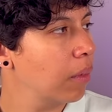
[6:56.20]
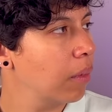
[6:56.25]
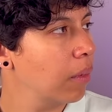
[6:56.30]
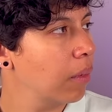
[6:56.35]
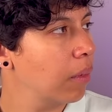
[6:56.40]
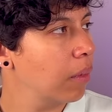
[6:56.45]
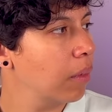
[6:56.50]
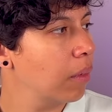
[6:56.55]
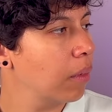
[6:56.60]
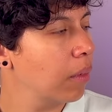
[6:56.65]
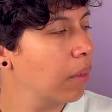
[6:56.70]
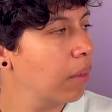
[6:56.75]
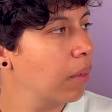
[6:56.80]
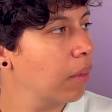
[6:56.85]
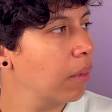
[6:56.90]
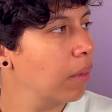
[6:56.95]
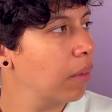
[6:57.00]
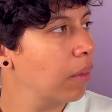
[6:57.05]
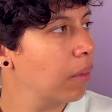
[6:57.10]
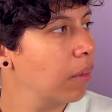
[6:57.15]

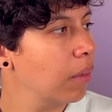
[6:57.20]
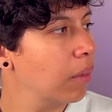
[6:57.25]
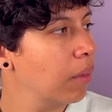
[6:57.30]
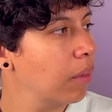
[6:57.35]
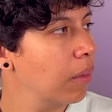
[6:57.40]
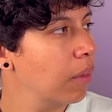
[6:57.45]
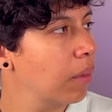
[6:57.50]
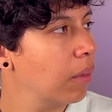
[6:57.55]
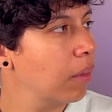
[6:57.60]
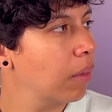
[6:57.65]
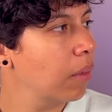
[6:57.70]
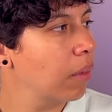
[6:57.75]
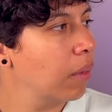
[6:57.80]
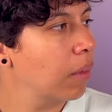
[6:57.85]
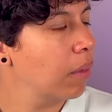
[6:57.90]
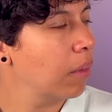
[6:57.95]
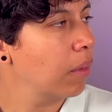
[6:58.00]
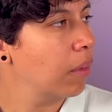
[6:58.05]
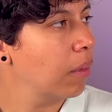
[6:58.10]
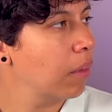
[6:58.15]

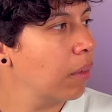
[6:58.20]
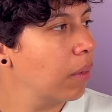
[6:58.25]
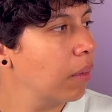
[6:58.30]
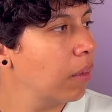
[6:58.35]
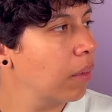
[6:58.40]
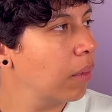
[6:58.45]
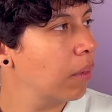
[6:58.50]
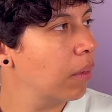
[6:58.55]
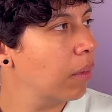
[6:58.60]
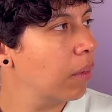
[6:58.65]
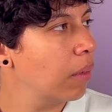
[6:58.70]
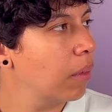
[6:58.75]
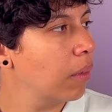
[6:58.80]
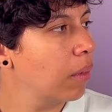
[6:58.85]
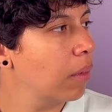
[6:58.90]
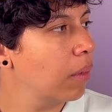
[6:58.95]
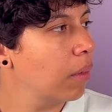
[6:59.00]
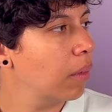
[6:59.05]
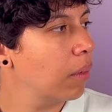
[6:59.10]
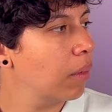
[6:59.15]

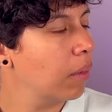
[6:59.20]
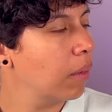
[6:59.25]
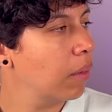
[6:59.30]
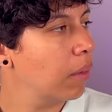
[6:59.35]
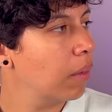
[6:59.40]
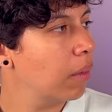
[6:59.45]
(silent)